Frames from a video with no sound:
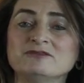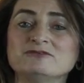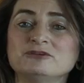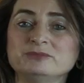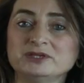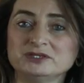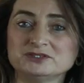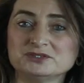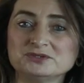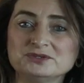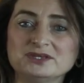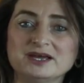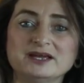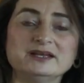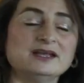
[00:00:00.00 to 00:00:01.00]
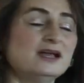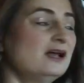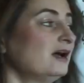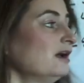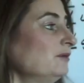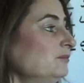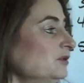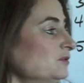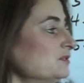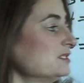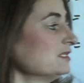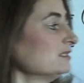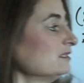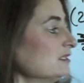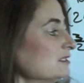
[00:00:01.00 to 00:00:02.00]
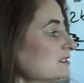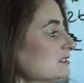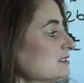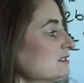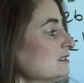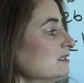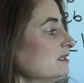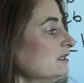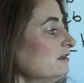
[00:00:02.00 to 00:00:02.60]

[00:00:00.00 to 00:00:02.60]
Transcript: For me to do that, I'm using this